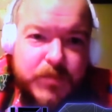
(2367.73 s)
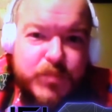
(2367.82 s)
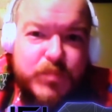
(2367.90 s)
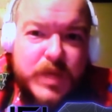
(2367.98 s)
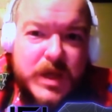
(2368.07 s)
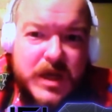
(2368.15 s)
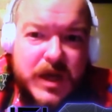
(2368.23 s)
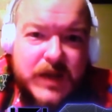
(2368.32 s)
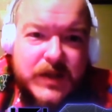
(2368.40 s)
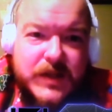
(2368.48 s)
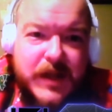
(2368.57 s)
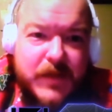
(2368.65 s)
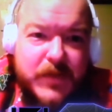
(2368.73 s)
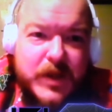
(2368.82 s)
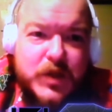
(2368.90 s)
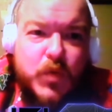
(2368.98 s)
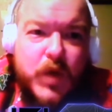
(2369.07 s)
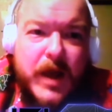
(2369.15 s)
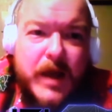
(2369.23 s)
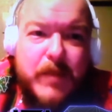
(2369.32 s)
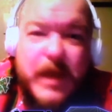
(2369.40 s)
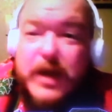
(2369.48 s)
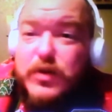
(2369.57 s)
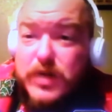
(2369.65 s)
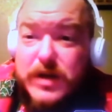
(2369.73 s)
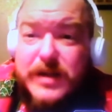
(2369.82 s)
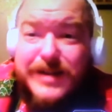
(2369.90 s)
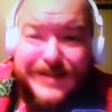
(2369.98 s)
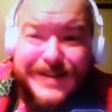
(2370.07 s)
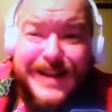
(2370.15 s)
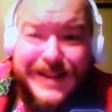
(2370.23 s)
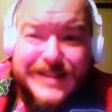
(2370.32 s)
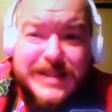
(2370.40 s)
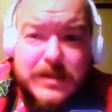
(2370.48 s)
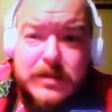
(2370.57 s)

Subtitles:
because of his Ryan Patrick-ness.